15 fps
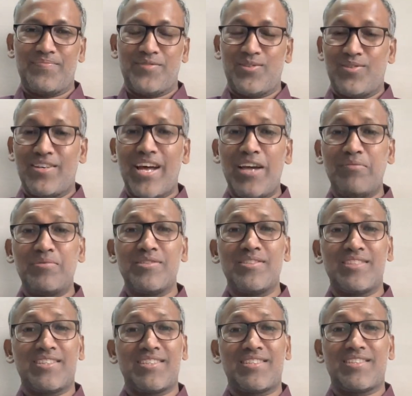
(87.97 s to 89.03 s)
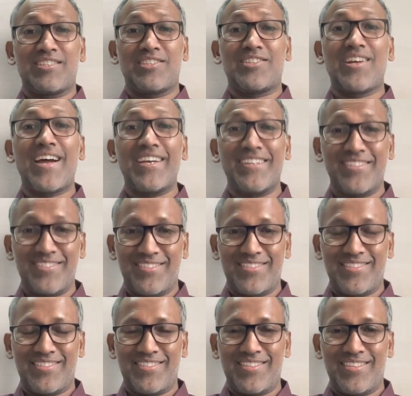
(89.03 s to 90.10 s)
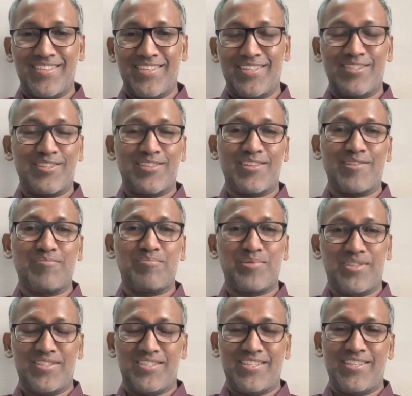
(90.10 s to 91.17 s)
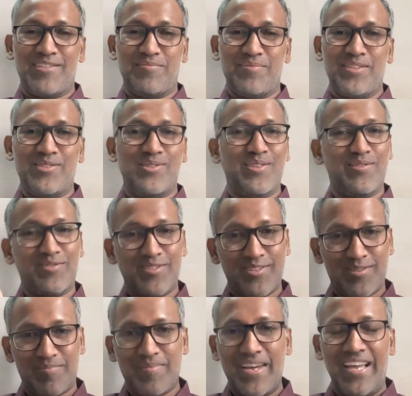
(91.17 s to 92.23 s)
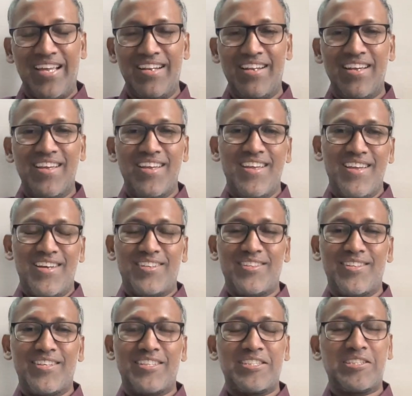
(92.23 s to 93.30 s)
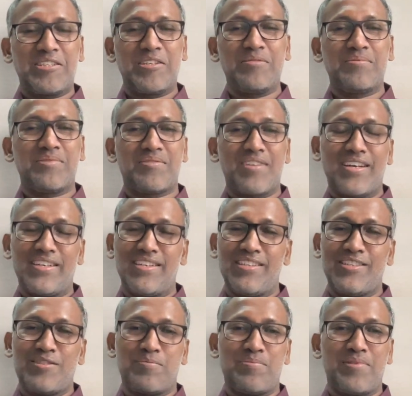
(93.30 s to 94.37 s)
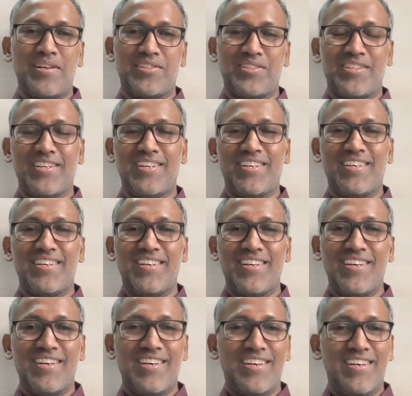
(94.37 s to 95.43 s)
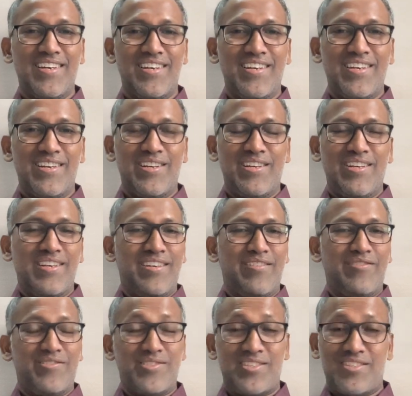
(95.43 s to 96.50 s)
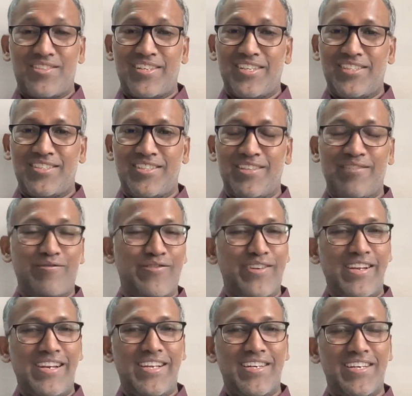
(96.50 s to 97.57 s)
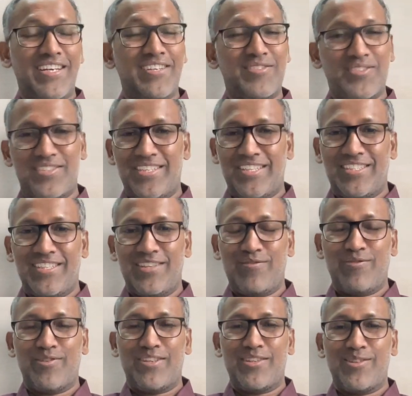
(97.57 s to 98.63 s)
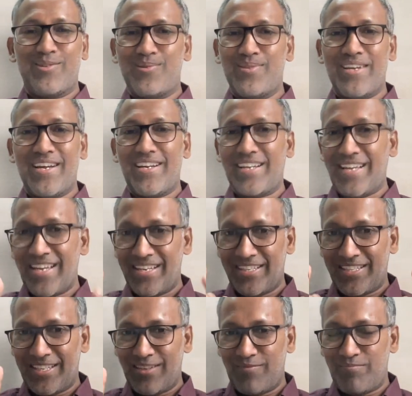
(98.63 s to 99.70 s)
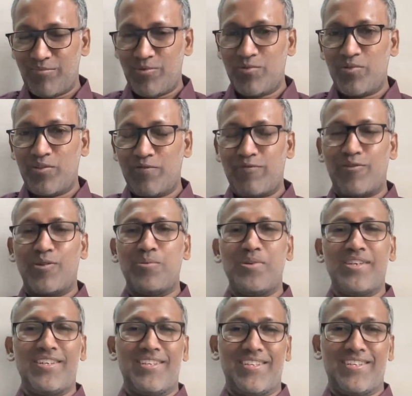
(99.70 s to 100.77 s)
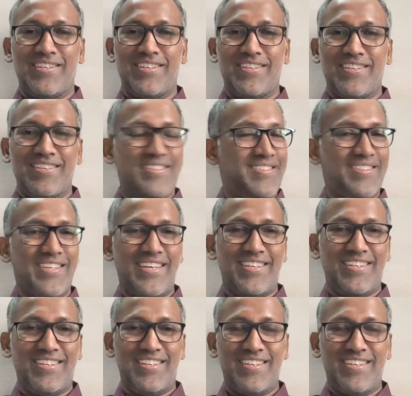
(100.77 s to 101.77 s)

So diamonds shines in extreme pressure. It means you have to smile under extreme struggles, pressure, frustration, failure, and rejection. If you can do that and keep moving forward, then